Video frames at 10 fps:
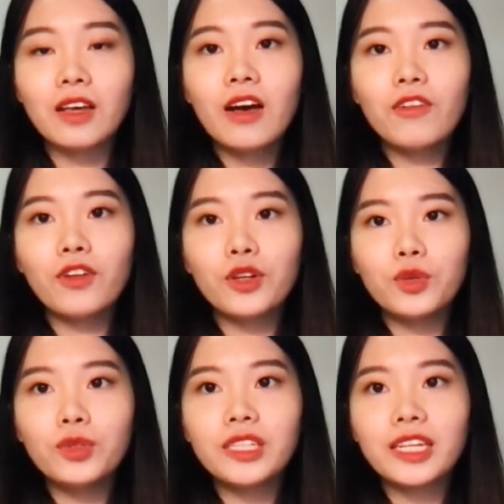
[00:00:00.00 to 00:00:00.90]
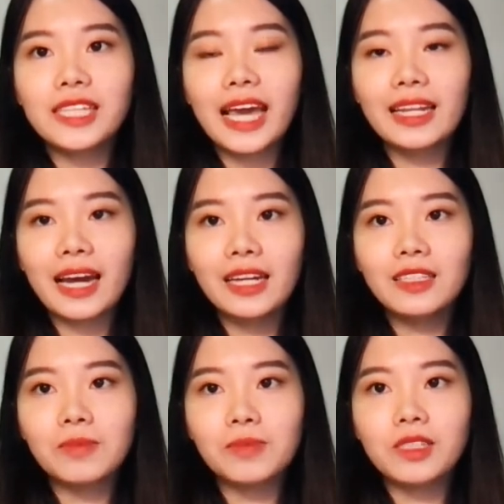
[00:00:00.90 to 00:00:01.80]
for users and
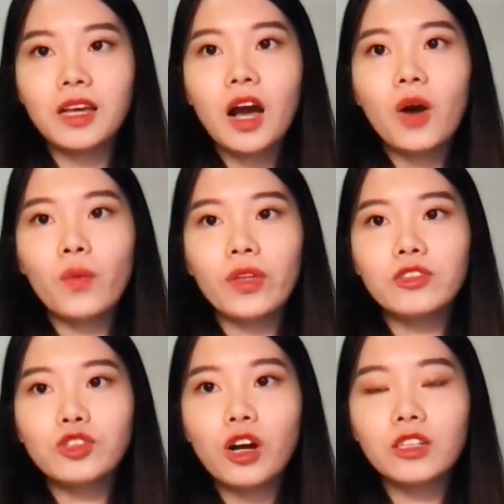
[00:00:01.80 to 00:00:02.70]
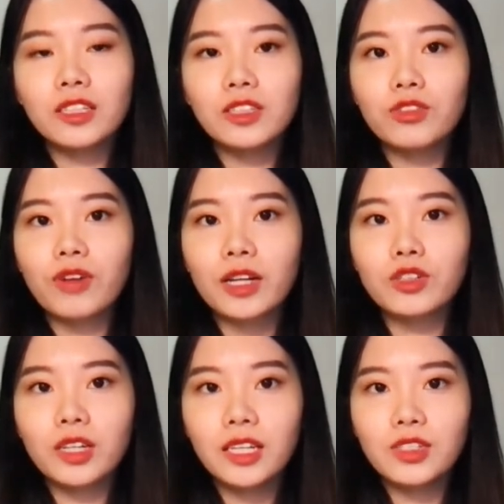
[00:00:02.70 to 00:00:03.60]
items with short interaction
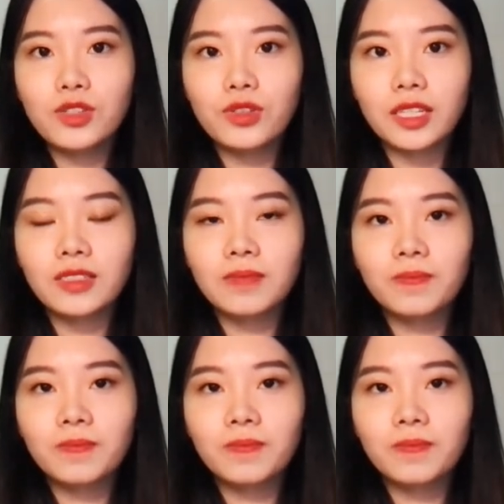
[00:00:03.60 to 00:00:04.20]
histories,